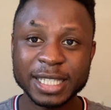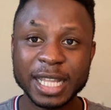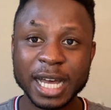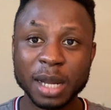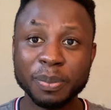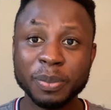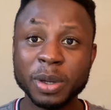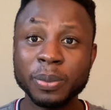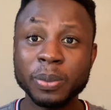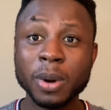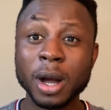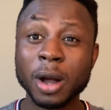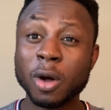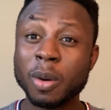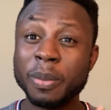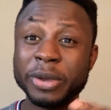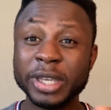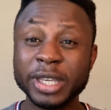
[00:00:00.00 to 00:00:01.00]
that people are
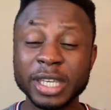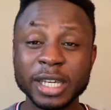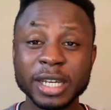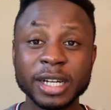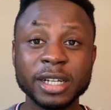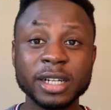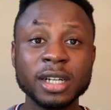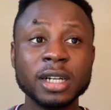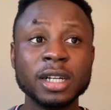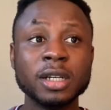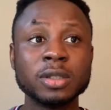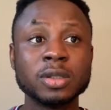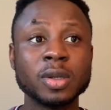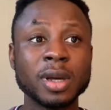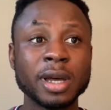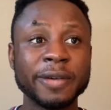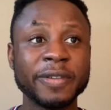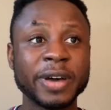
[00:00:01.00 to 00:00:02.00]
coming here
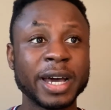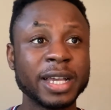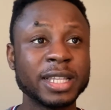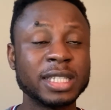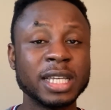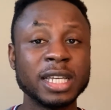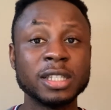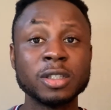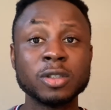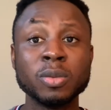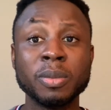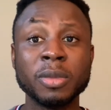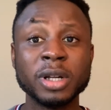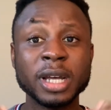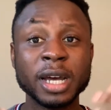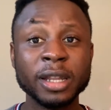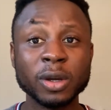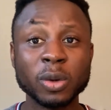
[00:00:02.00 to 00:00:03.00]
to have access to
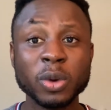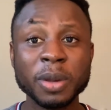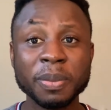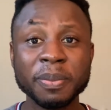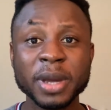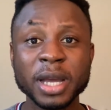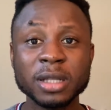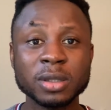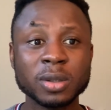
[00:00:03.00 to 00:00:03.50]
modern equipment,